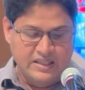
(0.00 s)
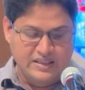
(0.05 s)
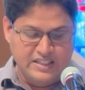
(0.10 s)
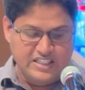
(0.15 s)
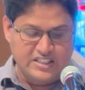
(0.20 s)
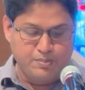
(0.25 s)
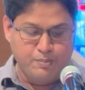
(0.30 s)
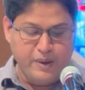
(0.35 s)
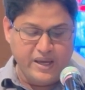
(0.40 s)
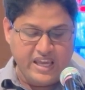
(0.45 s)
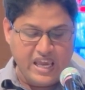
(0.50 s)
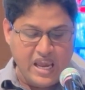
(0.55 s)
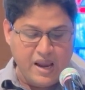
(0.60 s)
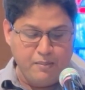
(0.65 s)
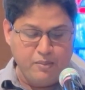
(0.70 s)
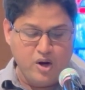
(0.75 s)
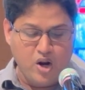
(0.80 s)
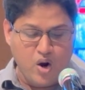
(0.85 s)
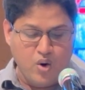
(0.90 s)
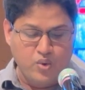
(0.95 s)
this
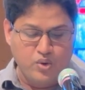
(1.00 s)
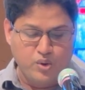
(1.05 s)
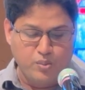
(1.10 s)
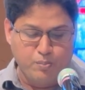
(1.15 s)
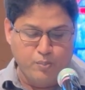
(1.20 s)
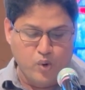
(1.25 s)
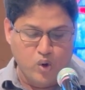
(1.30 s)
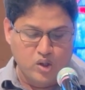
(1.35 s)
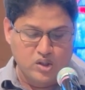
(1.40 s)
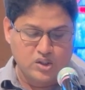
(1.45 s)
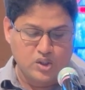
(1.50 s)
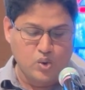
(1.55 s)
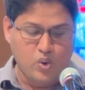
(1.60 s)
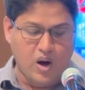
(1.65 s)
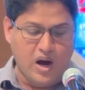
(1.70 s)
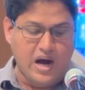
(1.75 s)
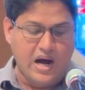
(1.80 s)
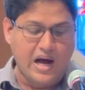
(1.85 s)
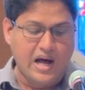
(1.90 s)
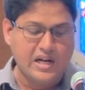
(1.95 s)
became known both to
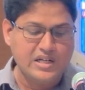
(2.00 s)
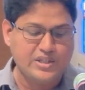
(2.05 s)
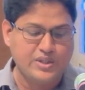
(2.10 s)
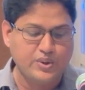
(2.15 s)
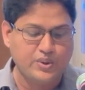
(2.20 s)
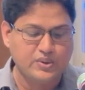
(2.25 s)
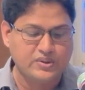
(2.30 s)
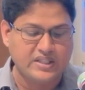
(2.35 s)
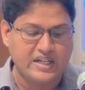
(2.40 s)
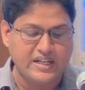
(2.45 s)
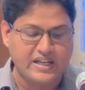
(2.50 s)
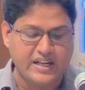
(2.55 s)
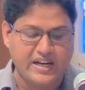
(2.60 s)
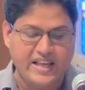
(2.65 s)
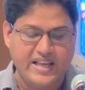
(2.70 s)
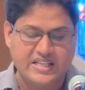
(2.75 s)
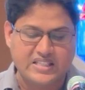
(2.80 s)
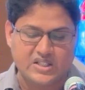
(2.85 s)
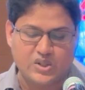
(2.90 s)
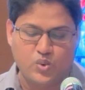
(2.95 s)
all Jews and
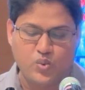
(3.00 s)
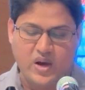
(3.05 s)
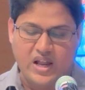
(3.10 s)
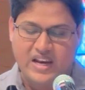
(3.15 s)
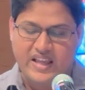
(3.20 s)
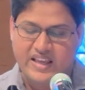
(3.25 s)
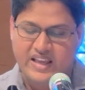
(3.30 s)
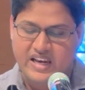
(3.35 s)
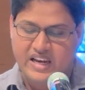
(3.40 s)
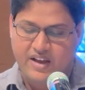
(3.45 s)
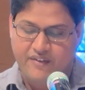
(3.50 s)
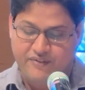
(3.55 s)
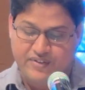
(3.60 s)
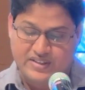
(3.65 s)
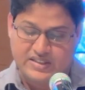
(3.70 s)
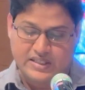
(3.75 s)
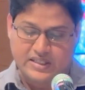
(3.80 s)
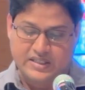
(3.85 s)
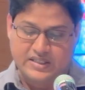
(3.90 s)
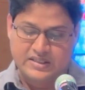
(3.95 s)
Greeks dwelling in
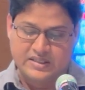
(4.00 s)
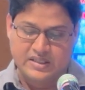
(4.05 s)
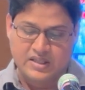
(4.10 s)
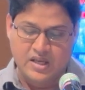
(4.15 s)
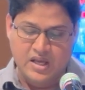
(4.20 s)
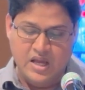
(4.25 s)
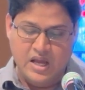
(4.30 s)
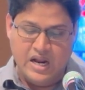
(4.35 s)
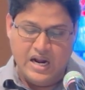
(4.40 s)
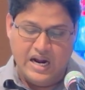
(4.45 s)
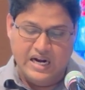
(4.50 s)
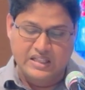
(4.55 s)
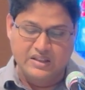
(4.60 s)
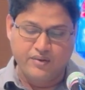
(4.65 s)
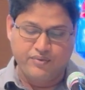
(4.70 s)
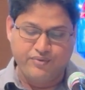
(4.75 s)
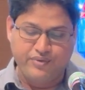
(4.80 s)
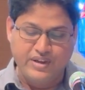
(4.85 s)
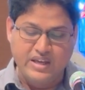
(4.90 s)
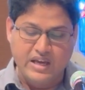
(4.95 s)
Ephesus, and
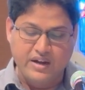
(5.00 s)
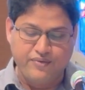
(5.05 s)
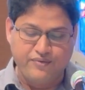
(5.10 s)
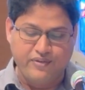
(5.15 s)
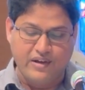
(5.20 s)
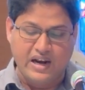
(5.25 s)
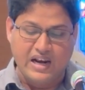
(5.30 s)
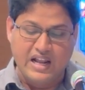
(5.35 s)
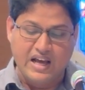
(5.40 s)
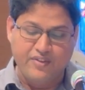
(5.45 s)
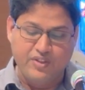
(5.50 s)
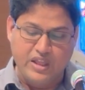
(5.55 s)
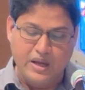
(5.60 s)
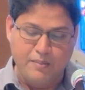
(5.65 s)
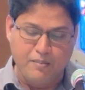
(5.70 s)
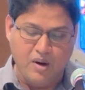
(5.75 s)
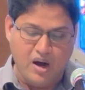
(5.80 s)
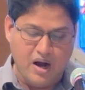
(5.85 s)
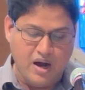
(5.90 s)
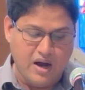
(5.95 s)
the fear fell on
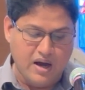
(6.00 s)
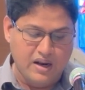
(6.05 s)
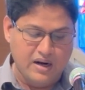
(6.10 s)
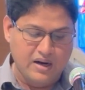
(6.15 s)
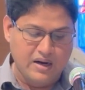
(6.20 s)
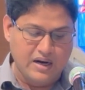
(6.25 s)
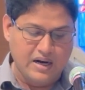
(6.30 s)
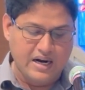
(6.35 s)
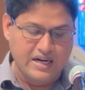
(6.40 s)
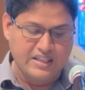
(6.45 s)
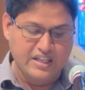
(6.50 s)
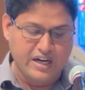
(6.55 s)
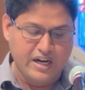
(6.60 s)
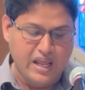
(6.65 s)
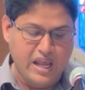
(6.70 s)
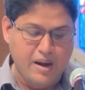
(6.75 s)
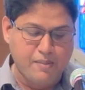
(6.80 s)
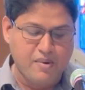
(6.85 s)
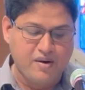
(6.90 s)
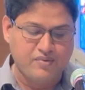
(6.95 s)
them all, and the
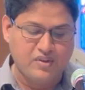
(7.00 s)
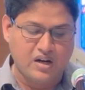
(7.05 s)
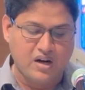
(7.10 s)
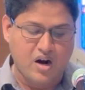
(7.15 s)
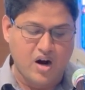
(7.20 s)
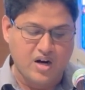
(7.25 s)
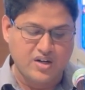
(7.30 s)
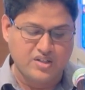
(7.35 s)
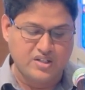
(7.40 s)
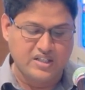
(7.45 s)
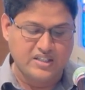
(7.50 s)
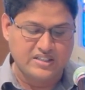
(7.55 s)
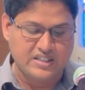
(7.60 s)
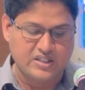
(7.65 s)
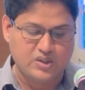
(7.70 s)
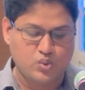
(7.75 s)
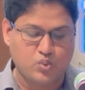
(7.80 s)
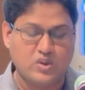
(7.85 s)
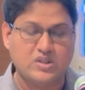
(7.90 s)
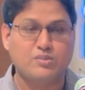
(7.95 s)
name of the Lord
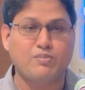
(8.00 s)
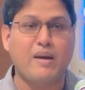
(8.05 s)
Jesus was